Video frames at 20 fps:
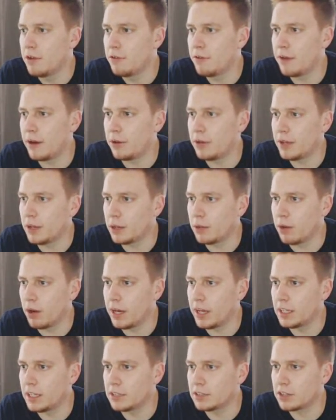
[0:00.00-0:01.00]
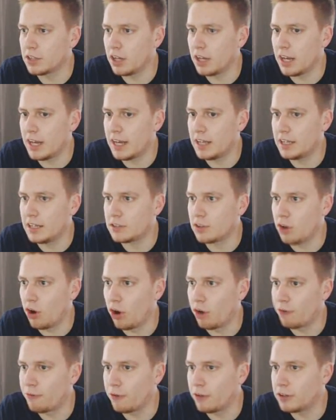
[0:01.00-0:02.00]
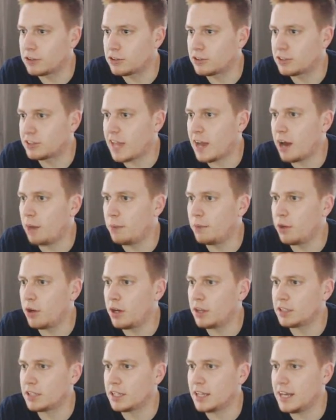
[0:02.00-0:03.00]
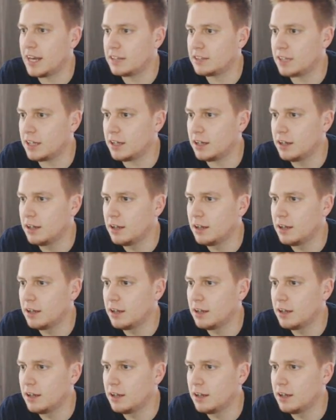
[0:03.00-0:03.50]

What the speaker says: Found Higuain. He's going to lay this off. It's sat up nicely, has it?